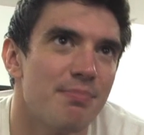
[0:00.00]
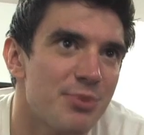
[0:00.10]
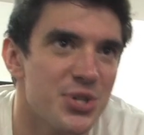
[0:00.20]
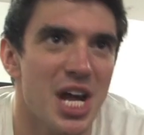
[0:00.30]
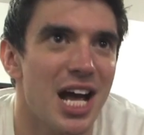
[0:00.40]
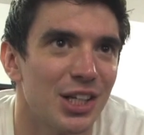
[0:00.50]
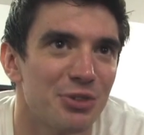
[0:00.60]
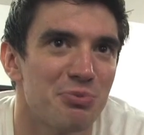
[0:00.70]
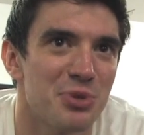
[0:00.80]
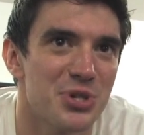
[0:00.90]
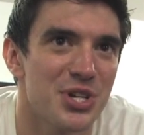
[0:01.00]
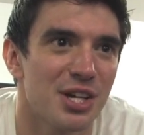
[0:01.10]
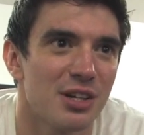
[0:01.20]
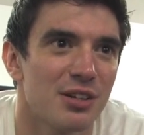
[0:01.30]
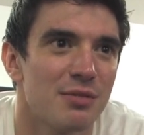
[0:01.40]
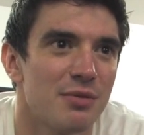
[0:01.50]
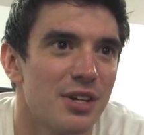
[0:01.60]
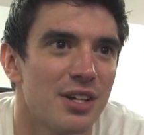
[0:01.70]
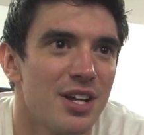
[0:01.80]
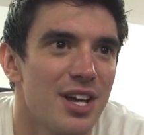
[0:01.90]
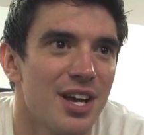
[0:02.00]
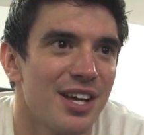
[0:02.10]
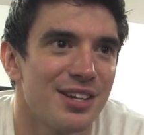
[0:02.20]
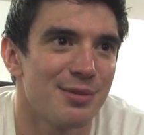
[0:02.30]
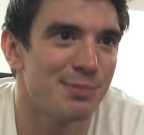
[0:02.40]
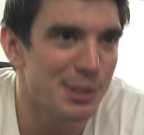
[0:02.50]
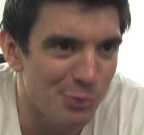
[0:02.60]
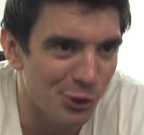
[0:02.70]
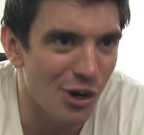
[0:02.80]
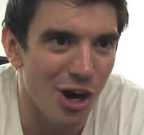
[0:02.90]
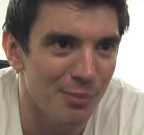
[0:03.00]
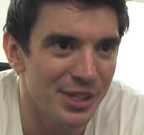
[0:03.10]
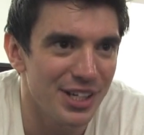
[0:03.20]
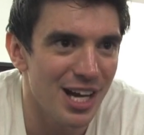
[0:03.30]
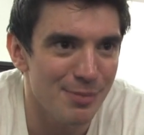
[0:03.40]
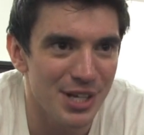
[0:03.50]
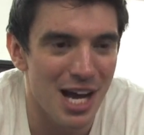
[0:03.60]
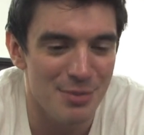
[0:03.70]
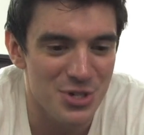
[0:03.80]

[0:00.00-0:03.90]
style of music people call me. I mean, I'm a